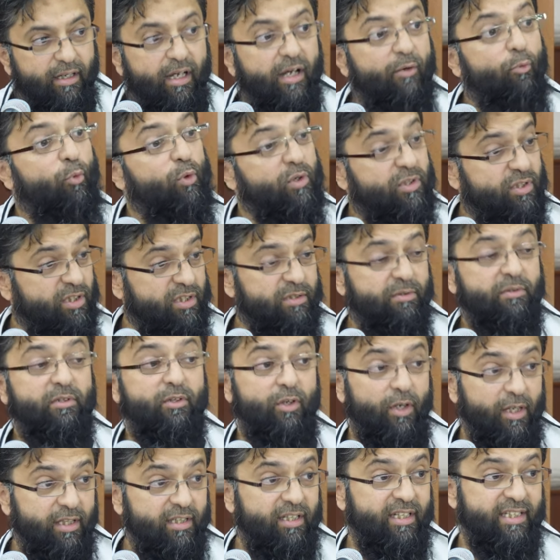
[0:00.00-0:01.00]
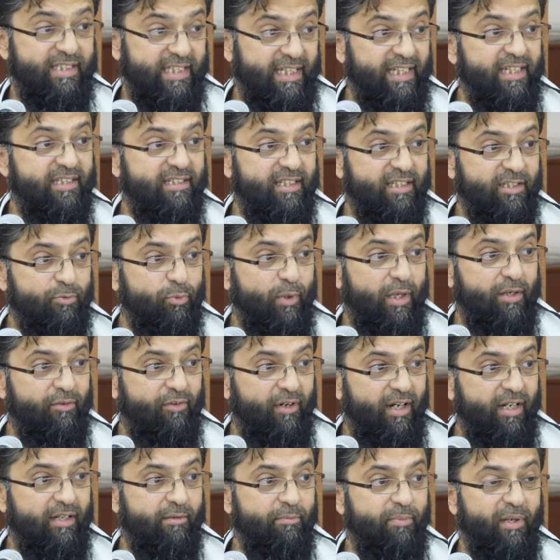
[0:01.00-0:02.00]
Water is good, it's the easiest way,
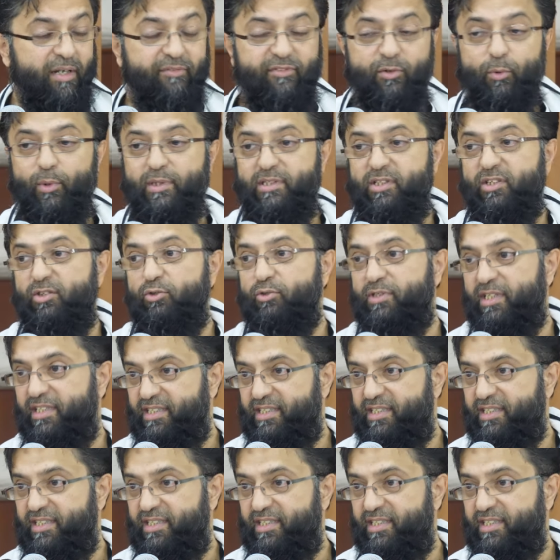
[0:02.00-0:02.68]
right? But if you want to use a